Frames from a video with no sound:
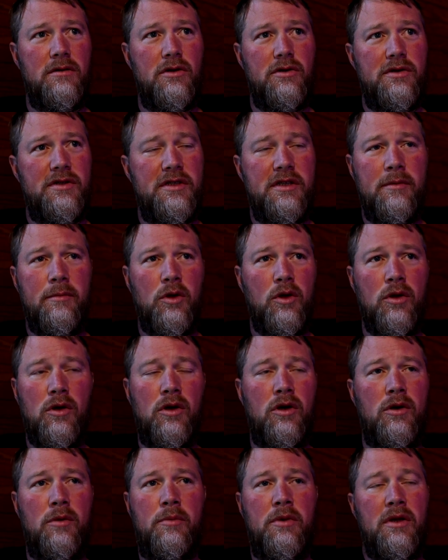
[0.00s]
they're
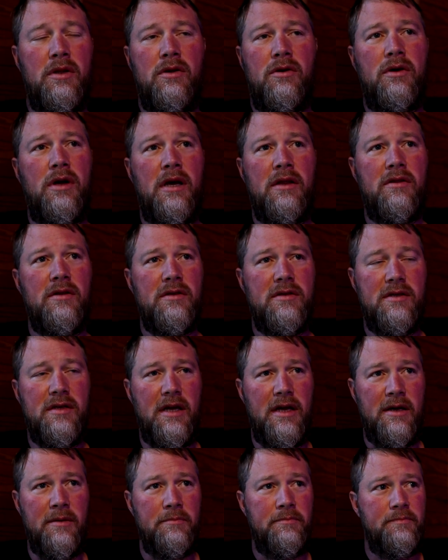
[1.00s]
similar, but they're not the
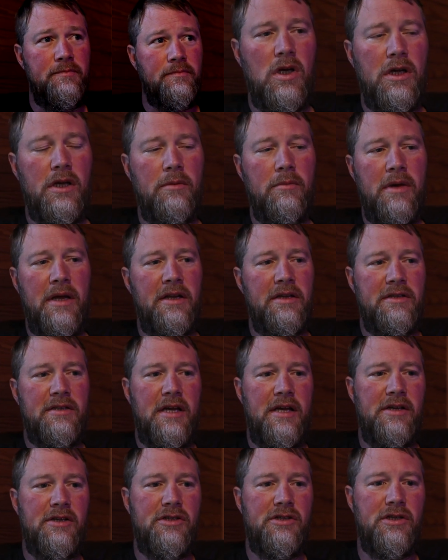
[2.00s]
same. In
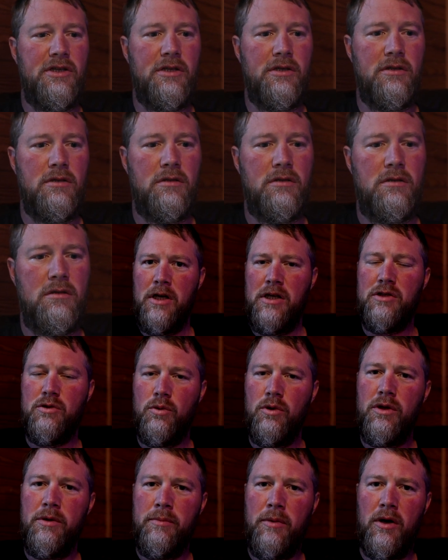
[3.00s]
meditation, it's
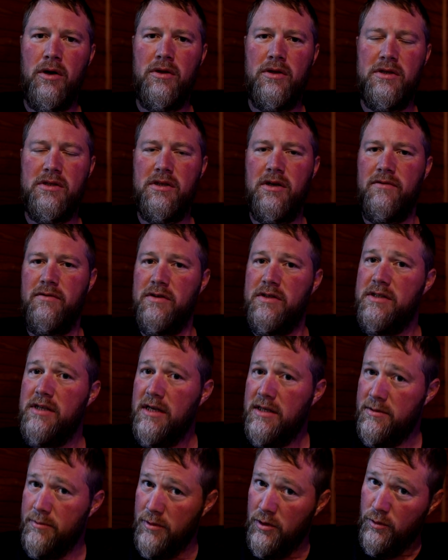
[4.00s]
really part of the
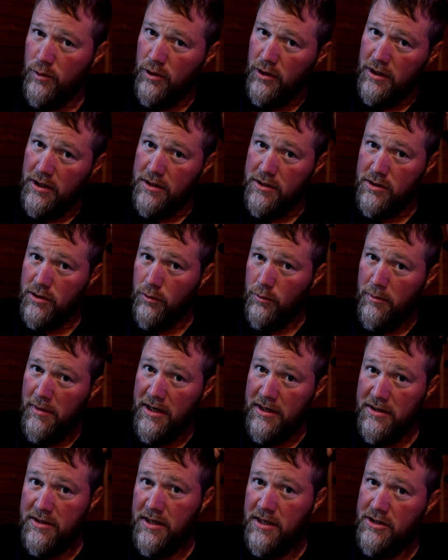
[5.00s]
self-assessment, really. So
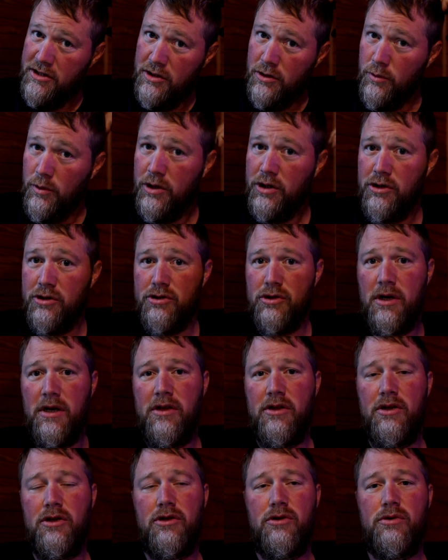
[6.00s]
meditation, what you're
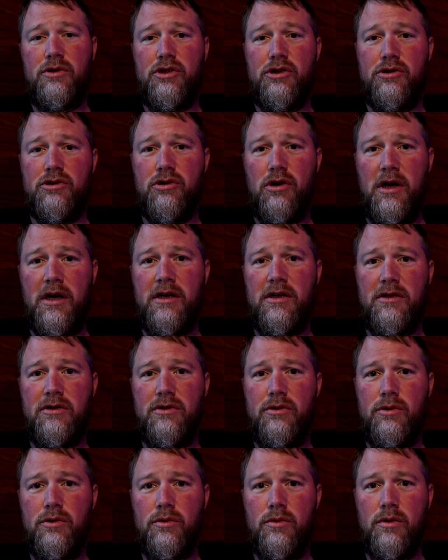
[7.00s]
trying to do is you're trying
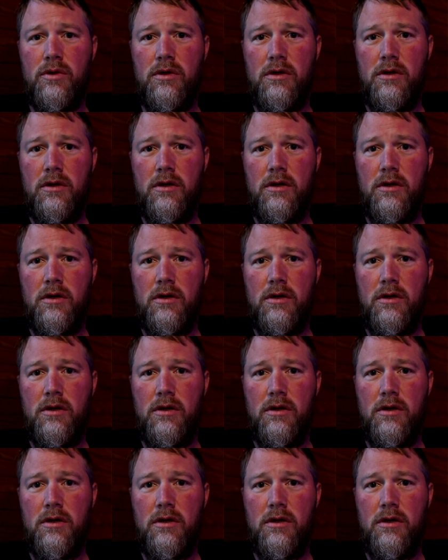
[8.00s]
to